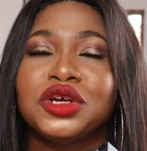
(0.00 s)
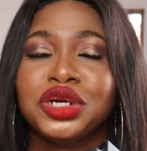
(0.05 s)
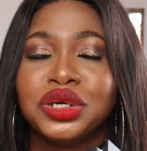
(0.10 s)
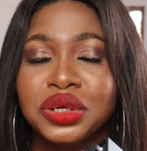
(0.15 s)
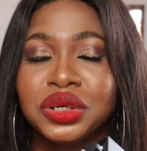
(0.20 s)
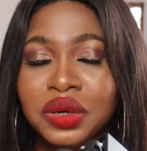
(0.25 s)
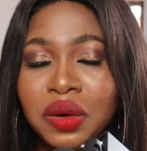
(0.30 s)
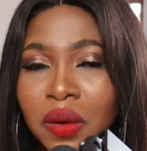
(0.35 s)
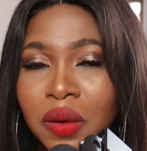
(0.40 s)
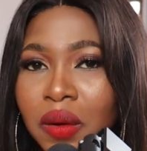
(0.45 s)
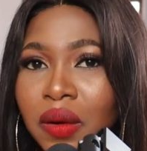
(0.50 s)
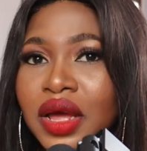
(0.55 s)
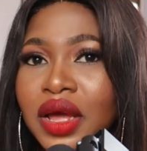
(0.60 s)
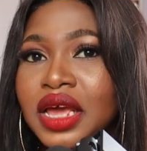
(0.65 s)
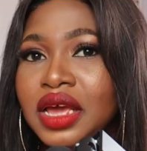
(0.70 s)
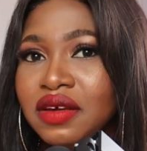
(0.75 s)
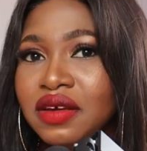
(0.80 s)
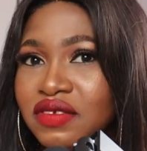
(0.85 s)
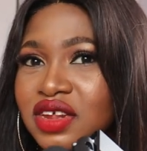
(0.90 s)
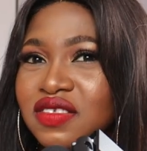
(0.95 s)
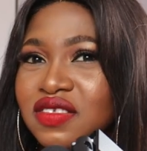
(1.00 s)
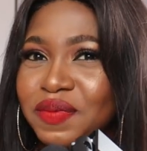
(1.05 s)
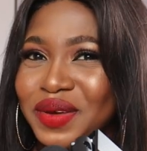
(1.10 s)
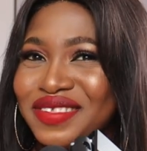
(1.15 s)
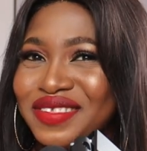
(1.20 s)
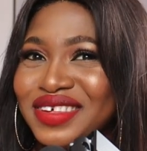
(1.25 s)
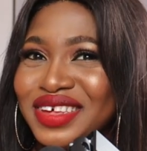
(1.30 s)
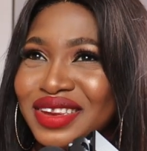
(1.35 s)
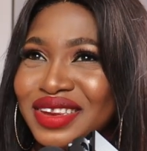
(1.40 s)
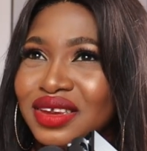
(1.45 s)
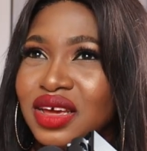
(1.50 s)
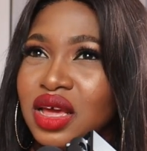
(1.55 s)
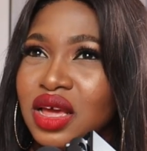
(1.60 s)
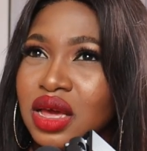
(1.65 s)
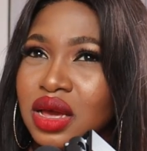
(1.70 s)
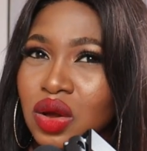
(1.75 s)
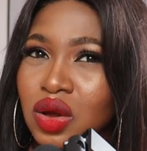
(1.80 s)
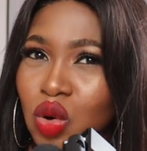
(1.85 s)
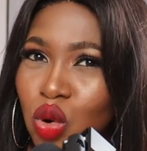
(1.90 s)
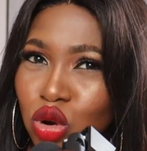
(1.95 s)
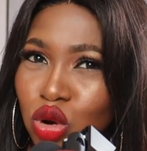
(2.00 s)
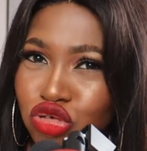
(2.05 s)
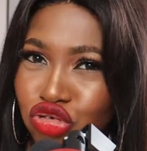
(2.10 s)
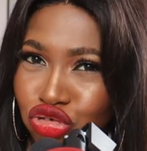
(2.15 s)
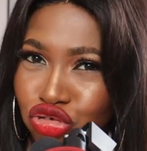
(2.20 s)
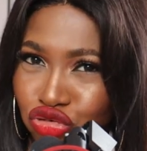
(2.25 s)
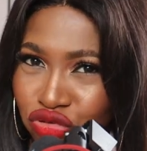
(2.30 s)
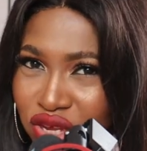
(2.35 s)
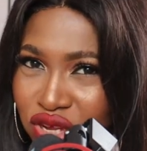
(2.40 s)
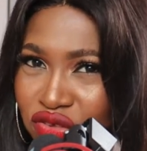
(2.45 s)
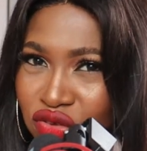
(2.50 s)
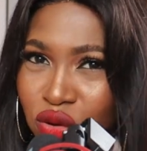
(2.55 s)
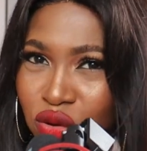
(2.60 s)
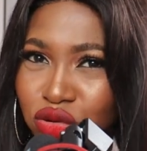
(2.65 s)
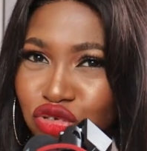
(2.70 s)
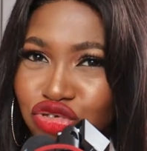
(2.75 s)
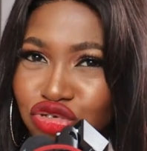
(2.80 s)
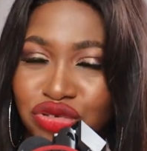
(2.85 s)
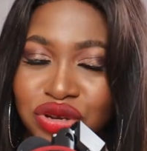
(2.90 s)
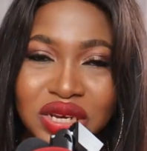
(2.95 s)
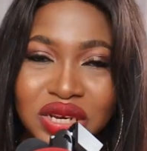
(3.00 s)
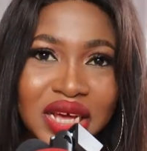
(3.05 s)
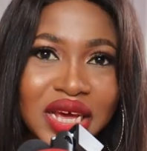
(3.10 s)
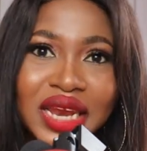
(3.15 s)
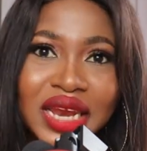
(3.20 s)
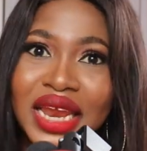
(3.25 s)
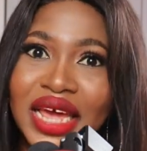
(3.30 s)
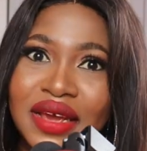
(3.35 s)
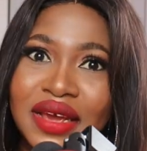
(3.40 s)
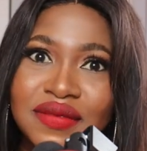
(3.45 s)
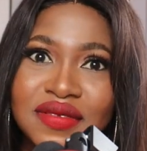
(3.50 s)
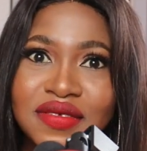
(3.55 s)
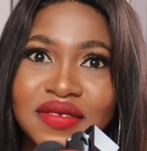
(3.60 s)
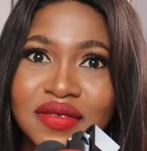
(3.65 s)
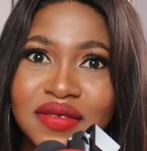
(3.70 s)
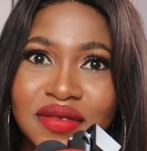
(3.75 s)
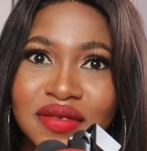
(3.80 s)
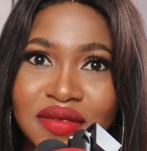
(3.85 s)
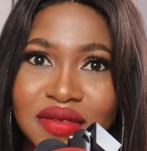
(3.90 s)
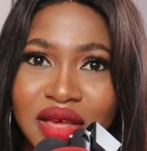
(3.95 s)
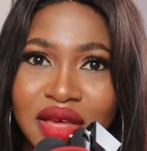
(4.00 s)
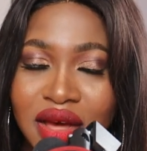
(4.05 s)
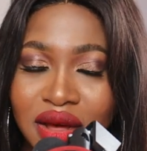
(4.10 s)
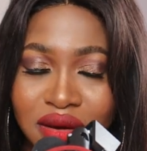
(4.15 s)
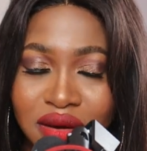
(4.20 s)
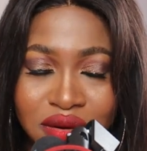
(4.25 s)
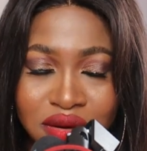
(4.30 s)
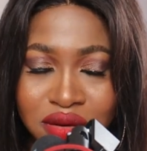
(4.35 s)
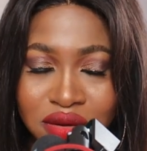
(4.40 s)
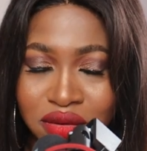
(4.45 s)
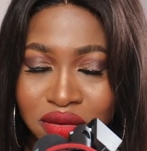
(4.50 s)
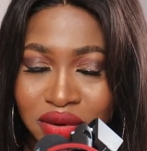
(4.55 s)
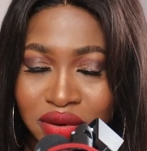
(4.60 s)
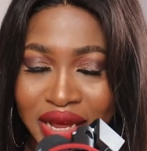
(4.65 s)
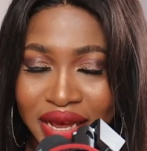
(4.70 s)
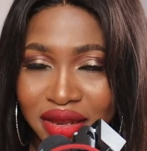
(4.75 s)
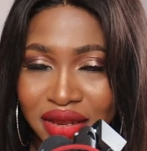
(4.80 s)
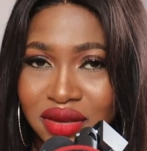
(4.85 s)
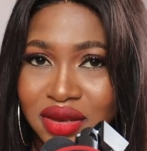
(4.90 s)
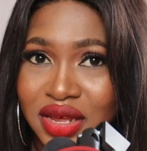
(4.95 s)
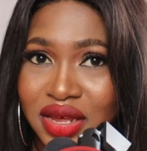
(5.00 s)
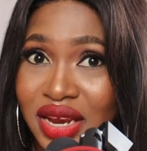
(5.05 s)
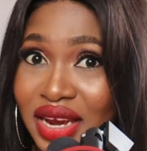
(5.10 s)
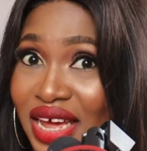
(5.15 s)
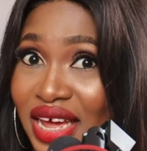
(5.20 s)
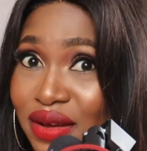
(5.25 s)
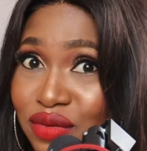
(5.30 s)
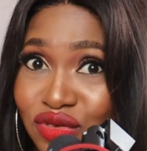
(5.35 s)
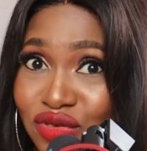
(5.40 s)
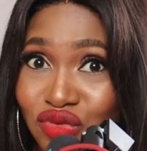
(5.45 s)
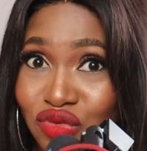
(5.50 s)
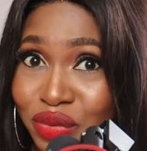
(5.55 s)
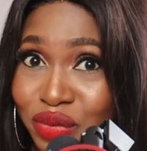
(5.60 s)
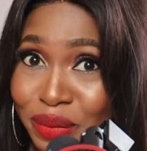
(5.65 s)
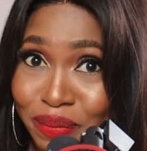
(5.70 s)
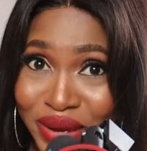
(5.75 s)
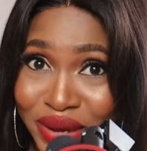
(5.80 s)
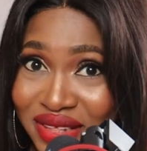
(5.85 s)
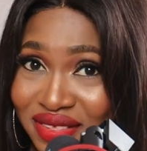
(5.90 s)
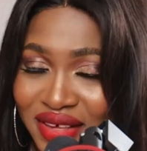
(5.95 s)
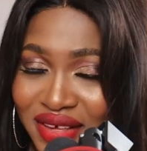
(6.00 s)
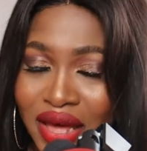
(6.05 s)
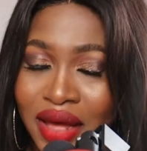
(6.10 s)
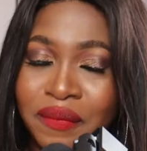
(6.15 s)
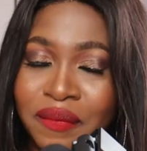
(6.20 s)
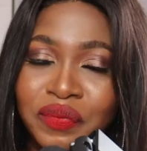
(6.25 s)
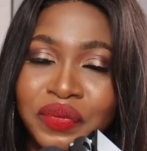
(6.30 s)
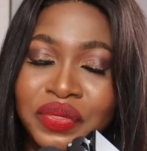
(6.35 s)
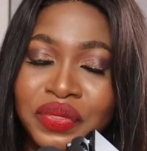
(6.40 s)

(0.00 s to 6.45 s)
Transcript: sure if this person goes to this country their lives are going to like their lives will be better